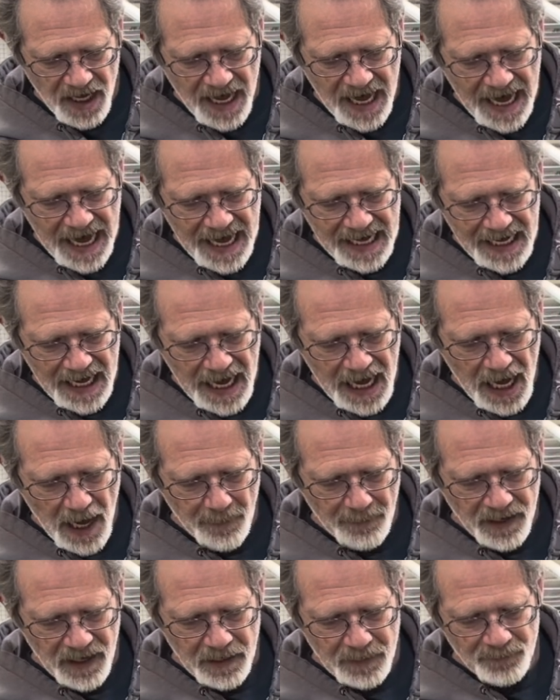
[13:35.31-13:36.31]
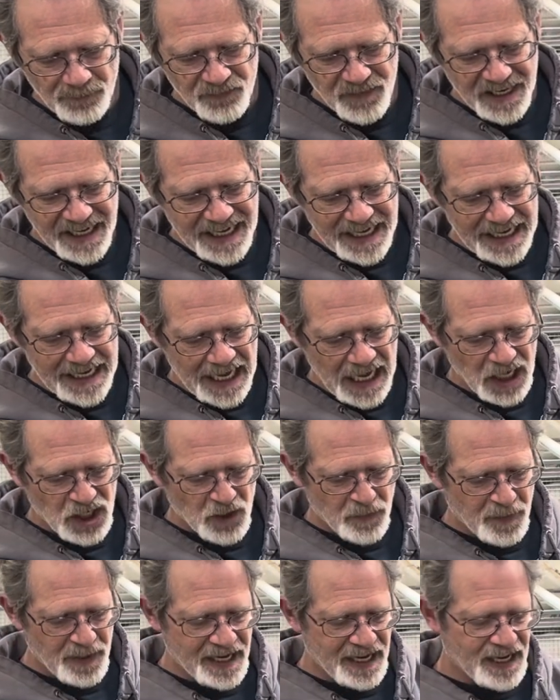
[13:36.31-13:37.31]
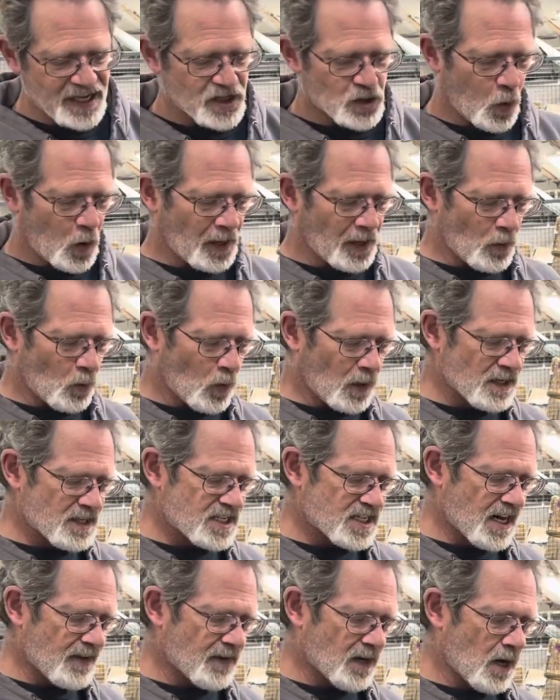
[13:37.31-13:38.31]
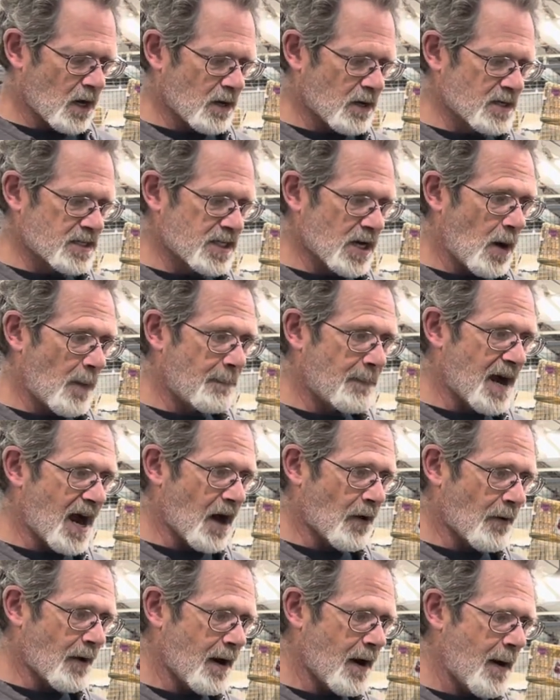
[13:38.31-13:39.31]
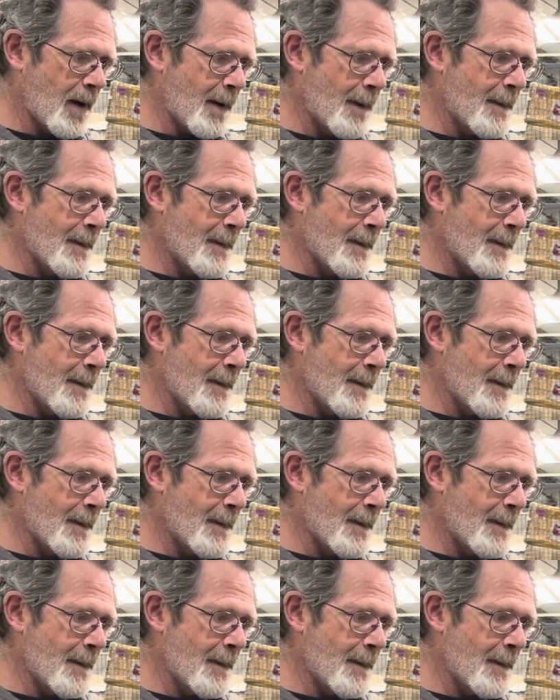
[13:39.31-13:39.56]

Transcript: 8 amp EXP 21700 cell battery.